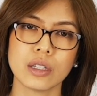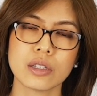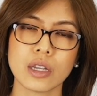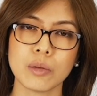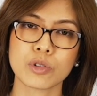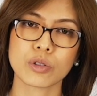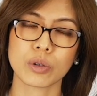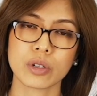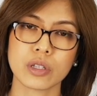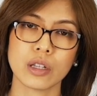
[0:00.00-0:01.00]
in
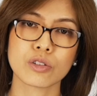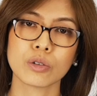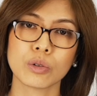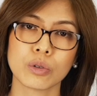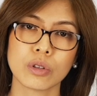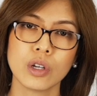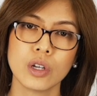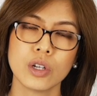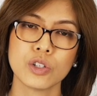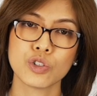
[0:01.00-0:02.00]
same-store sales growth
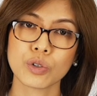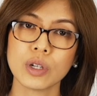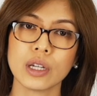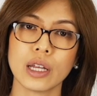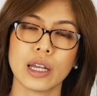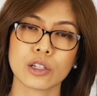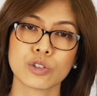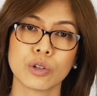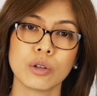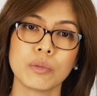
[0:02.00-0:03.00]
during
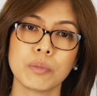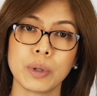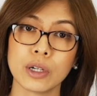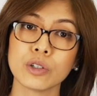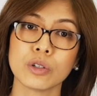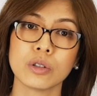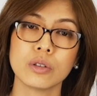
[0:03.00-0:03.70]
election period